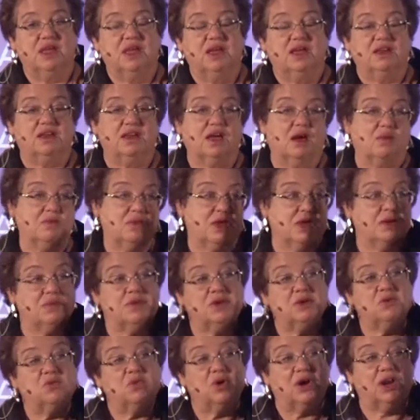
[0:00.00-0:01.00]
Now, maybe
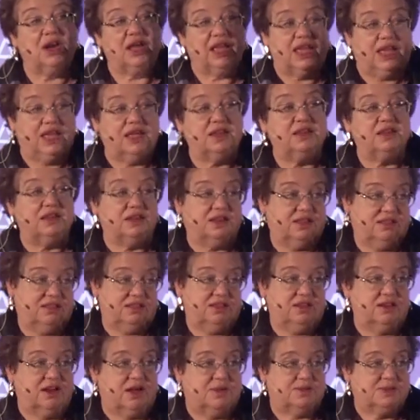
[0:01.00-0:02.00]
you want to alienate
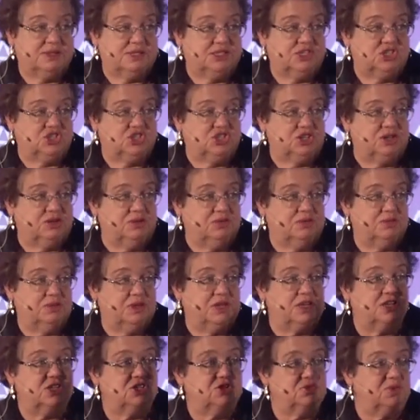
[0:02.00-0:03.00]
the opposition
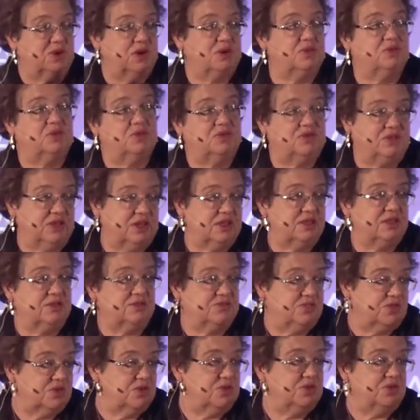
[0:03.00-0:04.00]
because you want to reveal them
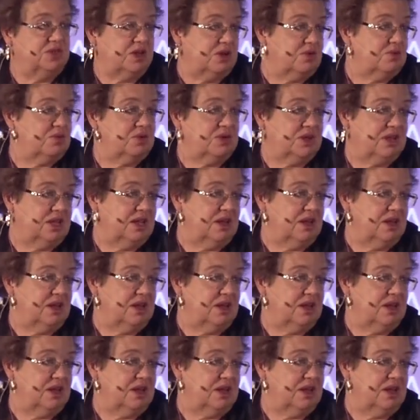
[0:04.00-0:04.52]
for who they really